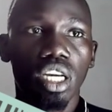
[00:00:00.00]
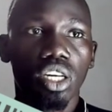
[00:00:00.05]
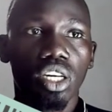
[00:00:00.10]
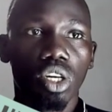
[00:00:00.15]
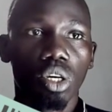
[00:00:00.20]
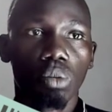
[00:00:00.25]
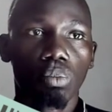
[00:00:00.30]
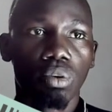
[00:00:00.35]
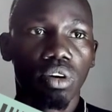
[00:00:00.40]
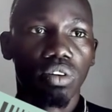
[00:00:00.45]

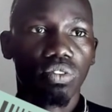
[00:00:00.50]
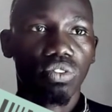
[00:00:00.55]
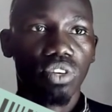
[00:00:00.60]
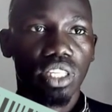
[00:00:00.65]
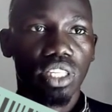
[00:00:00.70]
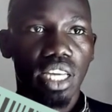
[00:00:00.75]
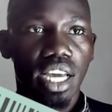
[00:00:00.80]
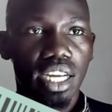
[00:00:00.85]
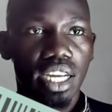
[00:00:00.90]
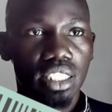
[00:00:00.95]

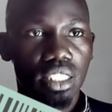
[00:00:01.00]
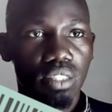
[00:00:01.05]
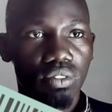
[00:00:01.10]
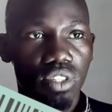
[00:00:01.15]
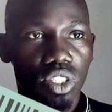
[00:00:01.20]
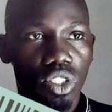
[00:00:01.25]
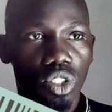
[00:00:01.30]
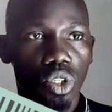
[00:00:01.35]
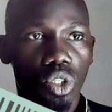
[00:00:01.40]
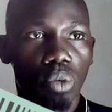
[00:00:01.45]
non-profit,
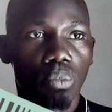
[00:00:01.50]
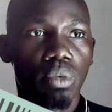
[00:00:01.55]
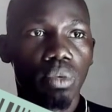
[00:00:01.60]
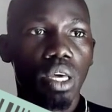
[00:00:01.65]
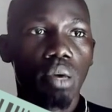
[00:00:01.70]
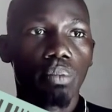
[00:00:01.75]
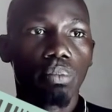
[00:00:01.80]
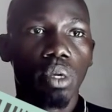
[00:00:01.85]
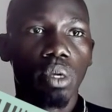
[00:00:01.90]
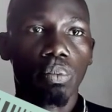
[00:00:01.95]
activism,
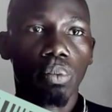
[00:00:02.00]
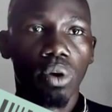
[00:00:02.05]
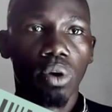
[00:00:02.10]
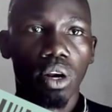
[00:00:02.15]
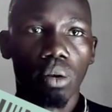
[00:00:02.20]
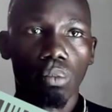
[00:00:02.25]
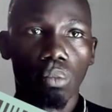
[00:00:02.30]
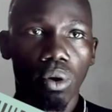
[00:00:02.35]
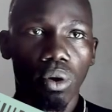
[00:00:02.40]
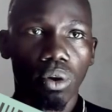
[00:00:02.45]
people
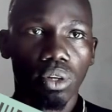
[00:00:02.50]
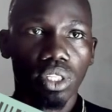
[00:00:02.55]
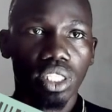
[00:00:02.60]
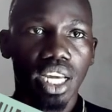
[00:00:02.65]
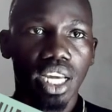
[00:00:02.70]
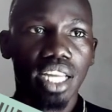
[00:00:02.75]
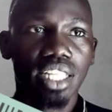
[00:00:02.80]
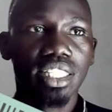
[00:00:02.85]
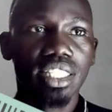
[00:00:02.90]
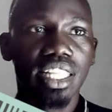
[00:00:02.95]
and blog,
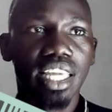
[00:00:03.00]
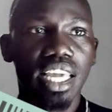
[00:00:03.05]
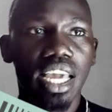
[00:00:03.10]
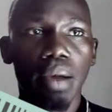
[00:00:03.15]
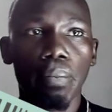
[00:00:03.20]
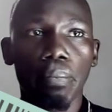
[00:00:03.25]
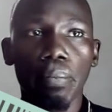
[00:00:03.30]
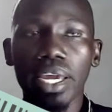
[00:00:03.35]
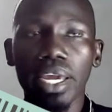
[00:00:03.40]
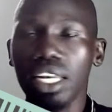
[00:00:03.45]
and there
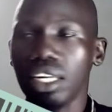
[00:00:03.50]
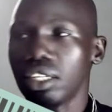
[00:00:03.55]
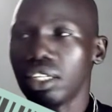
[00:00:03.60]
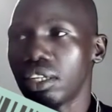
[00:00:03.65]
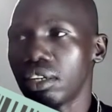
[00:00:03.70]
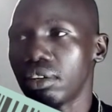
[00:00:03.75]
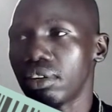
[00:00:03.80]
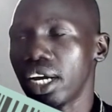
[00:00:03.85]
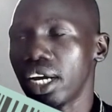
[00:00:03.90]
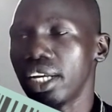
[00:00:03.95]
are many.
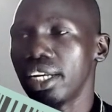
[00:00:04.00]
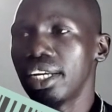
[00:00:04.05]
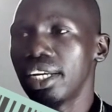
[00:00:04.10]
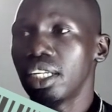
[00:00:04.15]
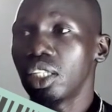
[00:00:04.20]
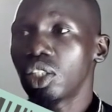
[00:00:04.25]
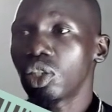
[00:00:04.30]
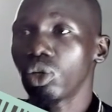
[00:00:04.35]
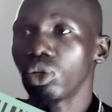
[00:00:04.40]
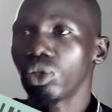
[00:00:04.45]
All right,
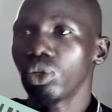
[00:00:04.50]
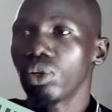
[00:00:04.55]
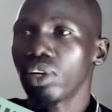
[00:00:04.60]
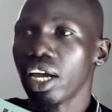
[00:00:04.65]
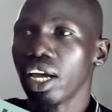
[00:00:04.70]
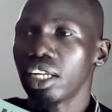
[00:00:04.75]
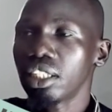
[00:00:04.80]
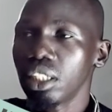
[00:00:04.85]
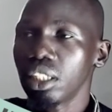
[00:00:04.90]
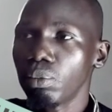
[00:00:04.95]
so you
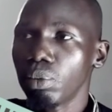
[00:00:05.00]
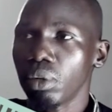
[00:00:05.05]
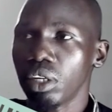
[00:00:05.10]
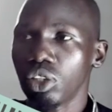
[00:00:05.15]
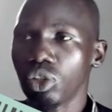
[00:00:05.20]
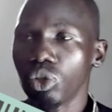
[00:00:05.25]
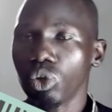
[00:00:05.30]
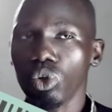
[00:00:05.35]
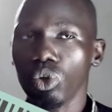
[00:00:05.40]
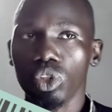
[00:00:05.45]
can simply
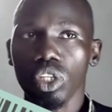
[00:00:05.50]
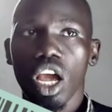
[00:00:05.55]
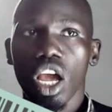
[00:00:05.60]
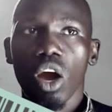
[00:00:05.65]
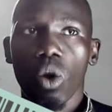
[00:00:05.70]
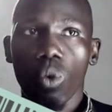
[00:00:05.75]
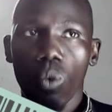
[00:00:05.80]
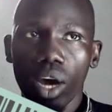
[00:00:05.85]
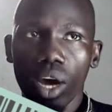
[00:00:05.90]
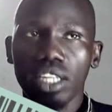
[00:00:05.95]
choose
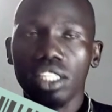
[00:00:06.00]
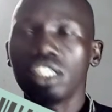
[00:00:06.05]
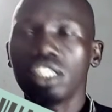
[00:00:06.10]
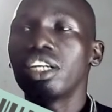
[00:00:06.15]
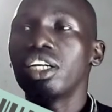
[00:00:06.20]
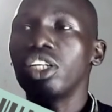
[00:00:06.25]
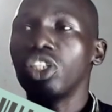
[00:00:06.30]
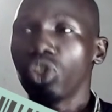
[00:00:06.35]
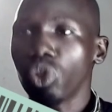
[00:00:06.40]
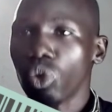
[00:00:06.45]
what
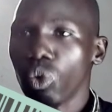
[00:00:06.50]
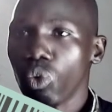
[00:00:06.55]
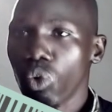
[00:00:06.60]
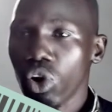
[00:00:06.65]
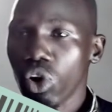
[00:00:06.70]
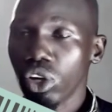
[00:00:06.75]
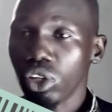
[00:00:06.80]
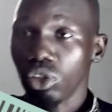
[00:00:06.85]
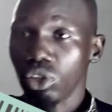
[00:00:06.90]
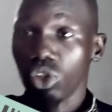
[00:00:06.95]
you
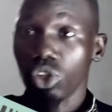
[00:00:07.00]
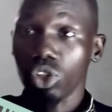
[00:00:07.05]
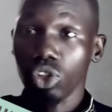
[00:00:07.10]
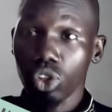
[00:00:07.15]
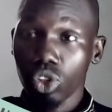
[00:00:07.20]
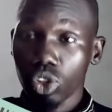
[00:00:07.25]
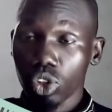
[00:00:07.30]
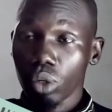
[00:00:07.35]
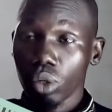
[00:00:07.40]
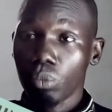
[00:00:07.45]
want your
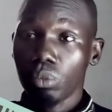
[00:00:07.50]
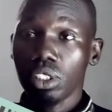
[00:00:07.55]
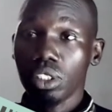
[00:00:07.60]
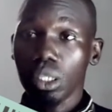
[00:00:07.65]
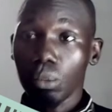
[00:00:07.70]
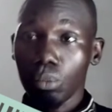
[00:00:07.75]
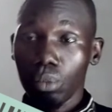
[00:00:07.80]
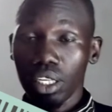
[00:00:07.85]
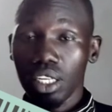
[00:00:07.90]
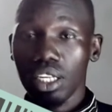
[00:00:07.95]
YouTube
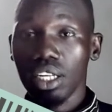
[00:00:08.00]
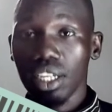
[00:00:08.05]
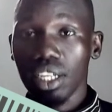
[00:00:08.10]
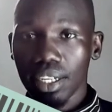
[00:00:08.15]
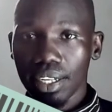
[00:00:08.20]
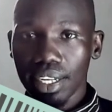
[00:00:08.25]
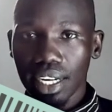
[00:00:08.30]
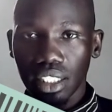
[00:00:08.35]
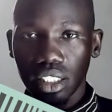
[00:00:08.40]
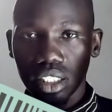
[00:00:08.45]
to be
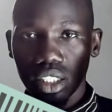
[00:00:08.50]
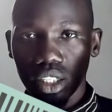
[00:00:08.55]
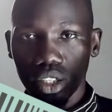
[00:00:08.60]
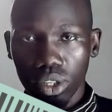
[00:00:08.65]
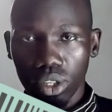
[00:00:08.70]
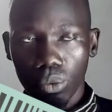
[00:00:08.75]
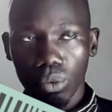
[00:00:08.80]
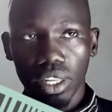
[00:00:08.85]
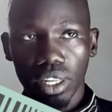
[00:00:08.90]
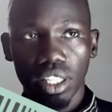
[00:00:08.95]

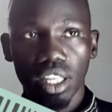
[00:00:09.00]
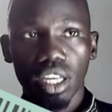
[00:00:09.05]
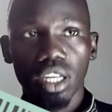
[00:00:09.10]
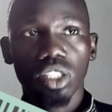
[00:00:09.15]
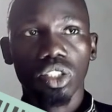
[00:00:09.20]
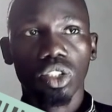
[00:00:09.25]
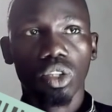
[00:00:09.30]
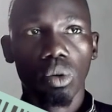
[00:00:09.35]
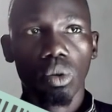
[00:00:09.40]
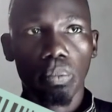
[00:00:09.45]
category with.
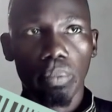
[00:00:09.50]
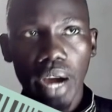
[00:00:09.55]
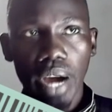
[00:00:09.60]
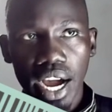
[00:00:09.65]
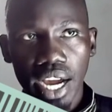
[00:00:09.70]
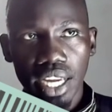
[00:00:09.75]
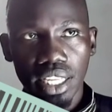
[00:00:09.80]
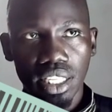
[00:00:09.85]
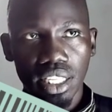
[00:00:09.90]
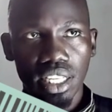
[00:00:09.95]
So
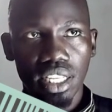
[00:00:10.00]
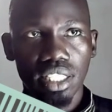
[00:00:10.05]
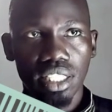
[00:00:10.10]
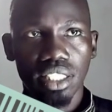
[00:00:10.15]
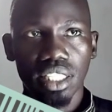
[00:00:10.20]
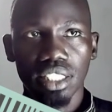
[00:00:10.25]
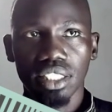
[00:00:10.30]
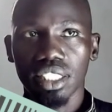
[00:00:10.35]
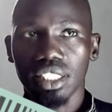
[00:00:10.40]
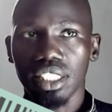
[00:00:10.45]
mine
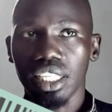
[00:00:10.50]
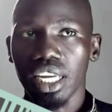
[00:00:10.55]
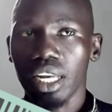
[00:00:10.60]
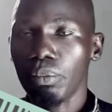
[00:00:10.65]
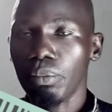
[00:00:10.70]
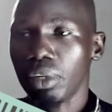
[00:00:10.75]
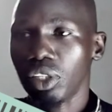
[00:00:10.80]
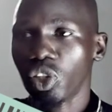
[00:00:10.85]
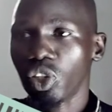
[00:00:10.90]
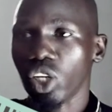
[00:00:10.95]
is
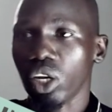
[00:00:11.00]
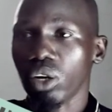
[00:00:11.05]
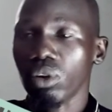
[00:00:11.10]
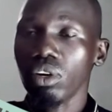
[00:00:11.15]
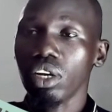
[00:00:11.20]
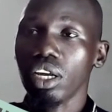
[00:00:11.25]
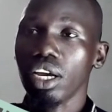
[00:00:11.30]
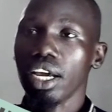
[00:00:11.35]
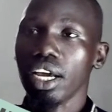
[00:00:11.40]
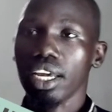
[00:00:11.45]
entertainment
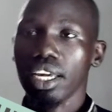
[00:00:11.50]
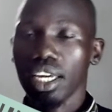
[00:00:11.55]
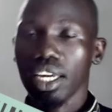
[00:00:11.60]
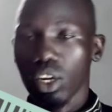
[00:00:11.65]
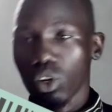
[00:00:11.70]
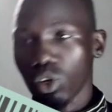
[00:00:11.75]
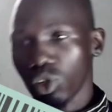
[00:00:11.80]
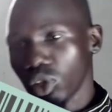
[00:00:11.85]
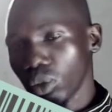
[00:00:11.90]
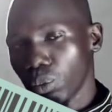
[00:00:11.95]
channel. I
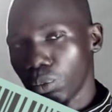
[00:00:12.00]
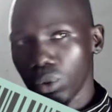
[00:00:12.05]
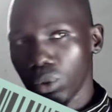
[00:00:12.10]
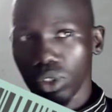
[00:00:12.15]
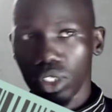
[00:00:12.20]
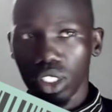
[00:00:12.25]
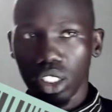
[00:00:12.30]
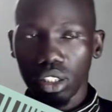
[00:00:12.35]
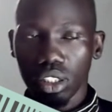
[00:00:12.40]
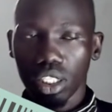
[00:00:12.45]
can also
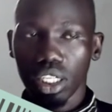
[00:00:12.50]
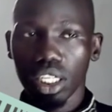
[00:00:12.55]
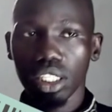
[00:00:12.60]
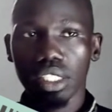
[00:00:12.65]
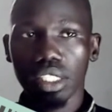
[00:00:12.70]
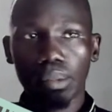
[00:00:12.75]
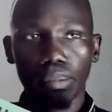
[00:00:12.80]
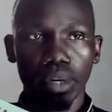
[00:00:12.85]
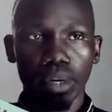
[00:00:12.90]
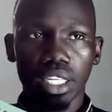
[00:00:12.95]
put
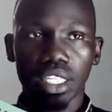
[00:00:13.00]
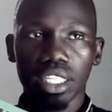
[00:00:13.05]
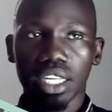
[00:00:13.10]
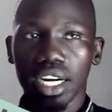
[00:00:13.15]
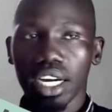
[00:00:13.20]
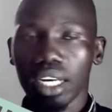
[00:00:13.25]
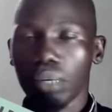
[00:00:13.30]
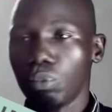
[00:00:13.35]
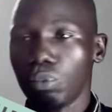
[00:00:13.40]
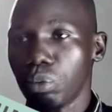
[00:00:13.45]
education, but
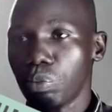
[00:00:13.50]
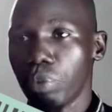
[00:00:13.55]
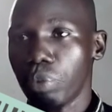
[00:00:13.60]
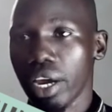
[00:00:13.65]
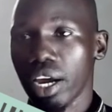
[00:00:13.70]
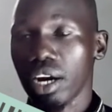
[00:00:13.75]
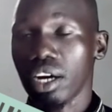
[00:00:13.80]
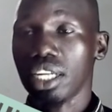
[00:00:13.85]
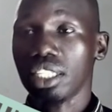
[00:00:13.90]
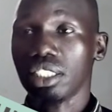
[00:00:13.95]
I
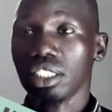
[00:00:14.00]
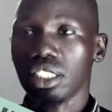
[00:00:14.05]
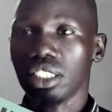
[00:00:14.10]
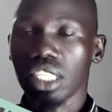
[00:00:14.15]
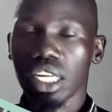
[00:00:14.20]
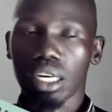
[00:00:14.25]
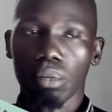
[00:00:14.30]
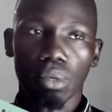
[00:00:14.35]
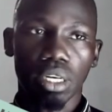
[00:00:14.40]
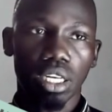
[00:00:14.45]
prepare
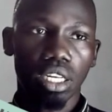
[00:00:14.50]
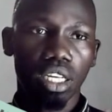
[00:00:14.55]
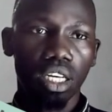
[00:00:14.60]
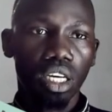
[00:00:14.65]
entertainment.